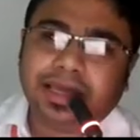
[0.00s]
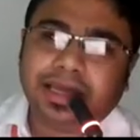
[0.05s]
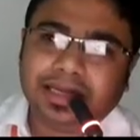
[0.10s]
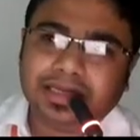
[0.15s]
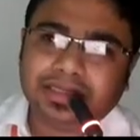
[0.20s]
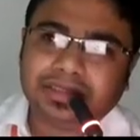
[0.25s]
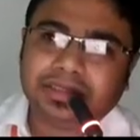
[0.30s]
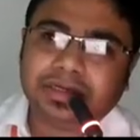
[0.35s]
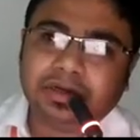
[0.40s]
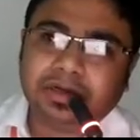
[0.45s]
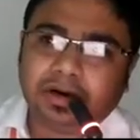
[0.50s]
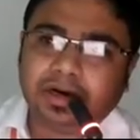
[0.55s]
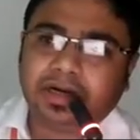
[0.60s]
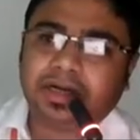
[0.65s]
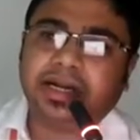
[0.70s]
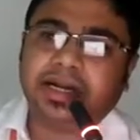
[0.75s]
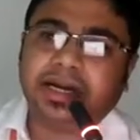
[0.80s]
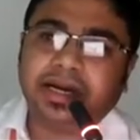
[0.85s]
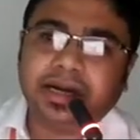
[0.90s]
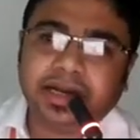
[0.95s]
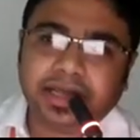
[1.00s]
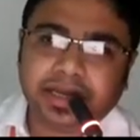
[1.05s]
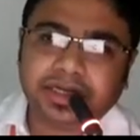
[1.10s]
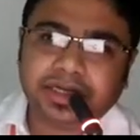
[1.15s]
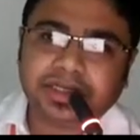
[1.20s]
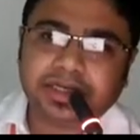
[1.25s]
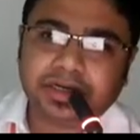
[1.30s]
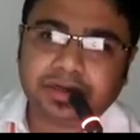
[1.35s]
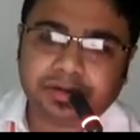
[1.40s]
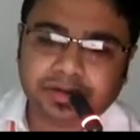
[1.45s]
is not an
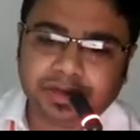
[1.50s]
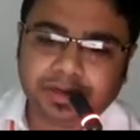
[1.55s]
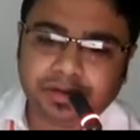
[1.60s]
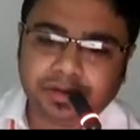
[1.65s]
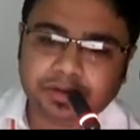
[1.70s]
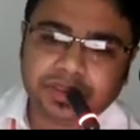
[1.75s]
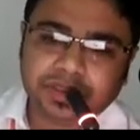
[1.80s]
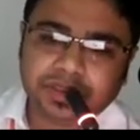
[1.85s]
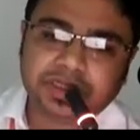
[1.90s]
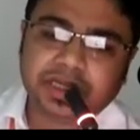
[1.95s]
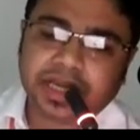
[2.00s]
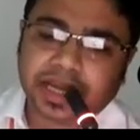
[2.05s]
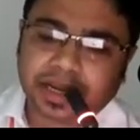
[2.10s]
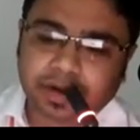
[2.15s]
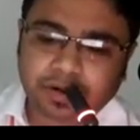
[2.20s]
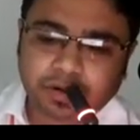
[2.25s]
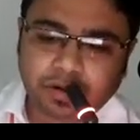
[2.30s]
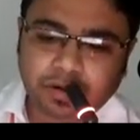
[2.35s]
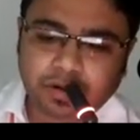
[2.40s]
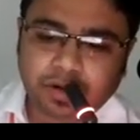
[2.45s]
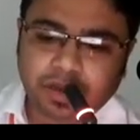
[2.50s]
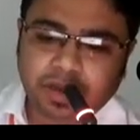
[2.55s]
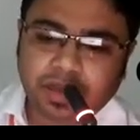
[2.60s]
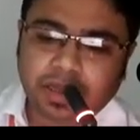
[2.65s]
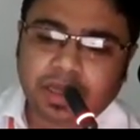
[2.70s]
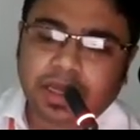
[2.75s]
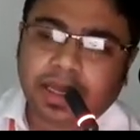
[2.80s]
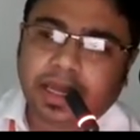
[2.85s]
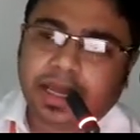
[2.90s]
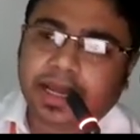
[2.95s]
indication to use NO,
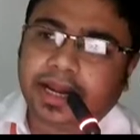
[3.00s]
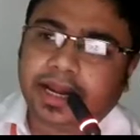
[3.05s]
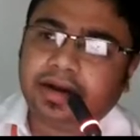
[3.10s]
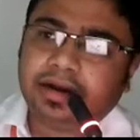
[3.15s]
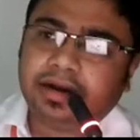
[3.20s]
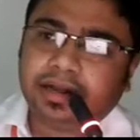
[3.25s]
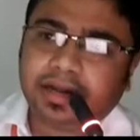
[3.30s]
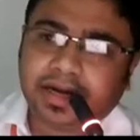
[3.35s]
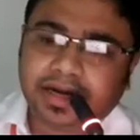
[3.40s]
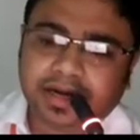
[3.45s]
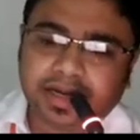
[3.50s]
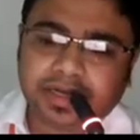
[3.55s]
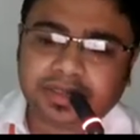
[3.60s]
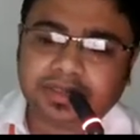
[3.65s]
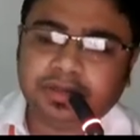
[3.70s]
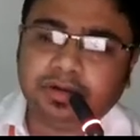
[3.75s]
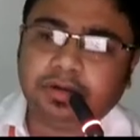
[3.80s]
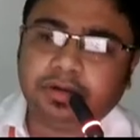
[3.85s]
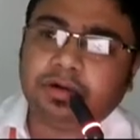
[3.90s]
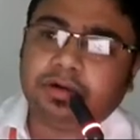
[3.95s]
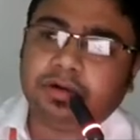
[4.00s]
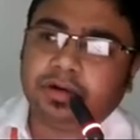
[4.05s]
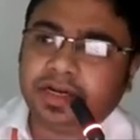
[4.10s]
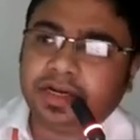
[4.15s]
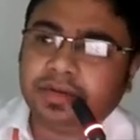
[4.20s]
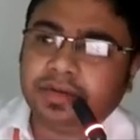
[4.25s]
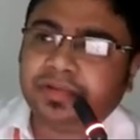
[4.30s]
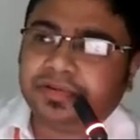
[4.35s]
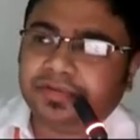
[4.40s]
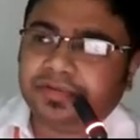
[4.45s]
and it has no
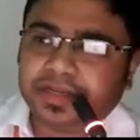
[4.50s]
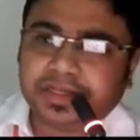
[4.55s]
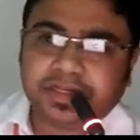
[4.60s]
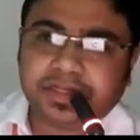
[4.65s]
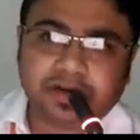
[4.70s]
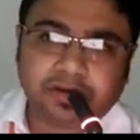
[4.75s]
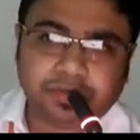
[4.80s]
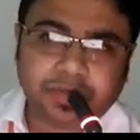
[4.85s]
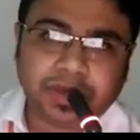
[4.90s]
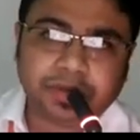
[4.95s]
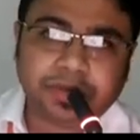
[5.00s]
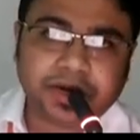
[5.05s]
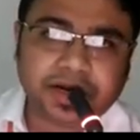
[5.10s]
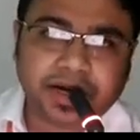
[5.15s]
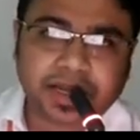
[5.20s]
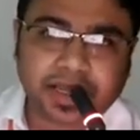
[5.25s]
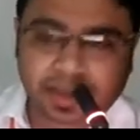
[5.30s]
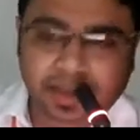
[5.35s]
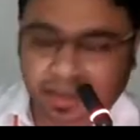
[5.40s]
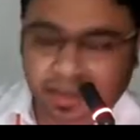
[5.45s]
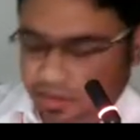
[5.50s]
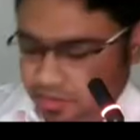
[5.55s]
prevention of BPT.